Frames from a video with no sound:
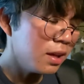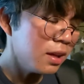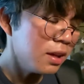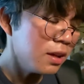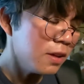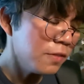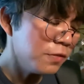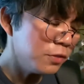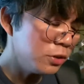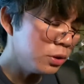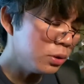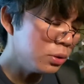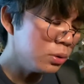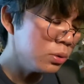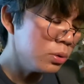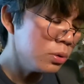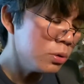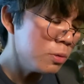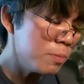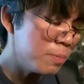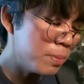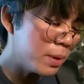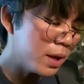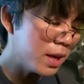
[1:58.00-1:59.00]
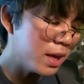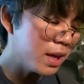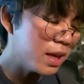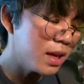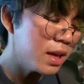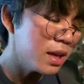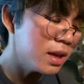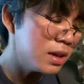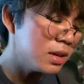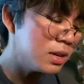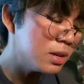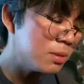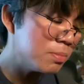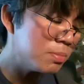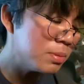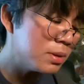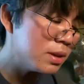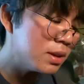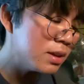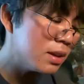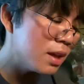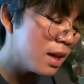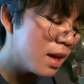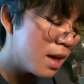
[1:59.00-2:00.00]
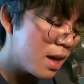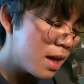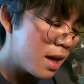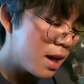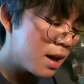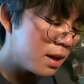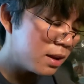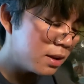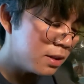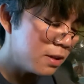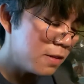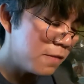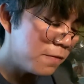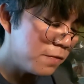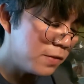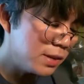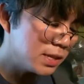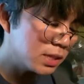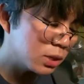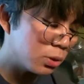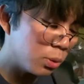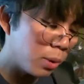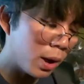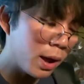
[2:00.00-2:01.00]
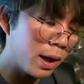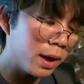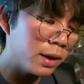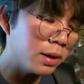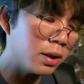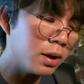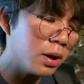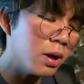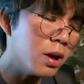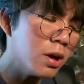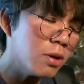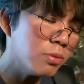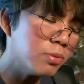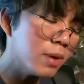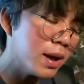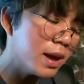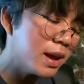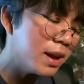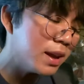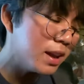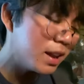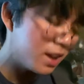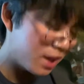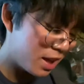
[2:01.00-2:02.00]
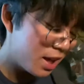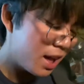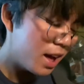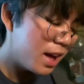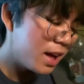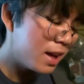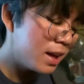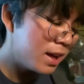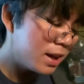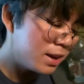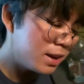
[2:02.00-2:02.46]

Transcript: love you, baby. And if it's quite alright, I